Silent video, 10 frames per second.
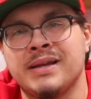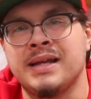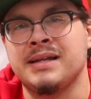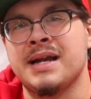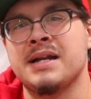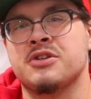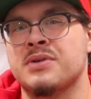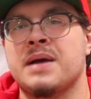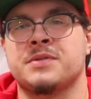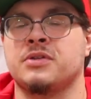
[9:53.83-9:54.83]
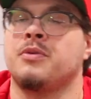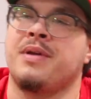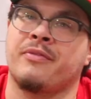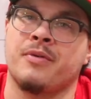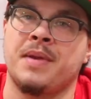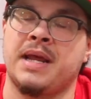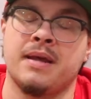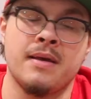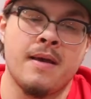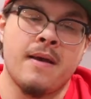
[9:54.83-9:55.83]
it kind of drops a little bit for me.
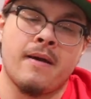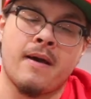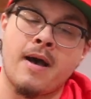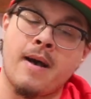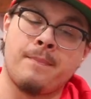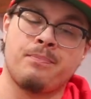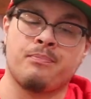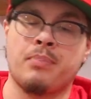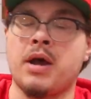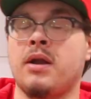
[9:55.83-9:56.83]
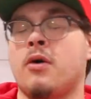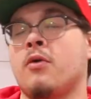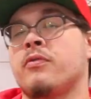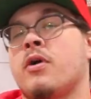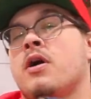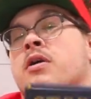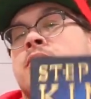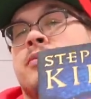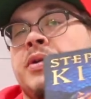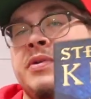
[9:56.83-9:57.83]
Um, but
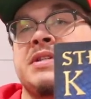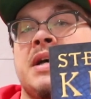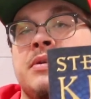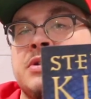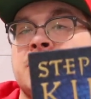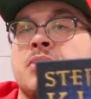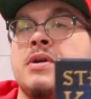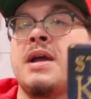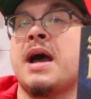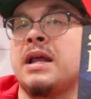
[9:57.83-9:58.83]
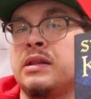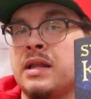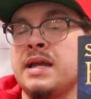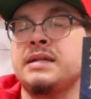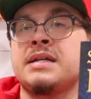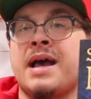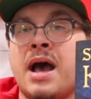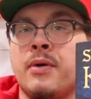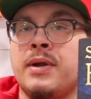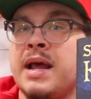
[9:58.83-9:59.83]
overall, really solid story. I liked
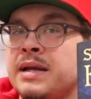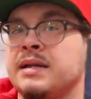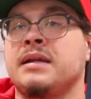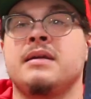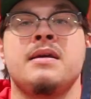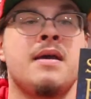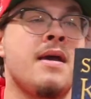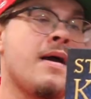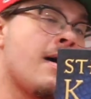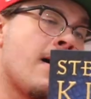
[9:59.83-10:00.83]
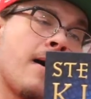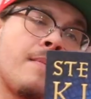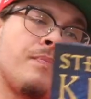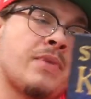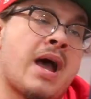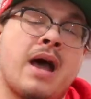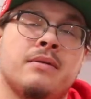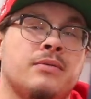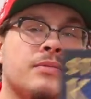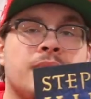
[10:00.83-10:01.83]
how it ended. Um, I,
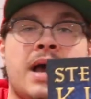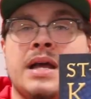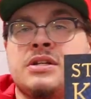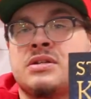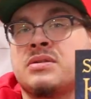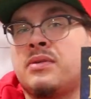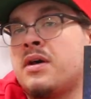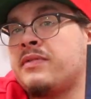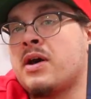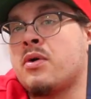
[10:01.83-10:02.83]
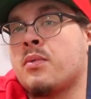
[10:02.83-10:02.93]
I just loved how it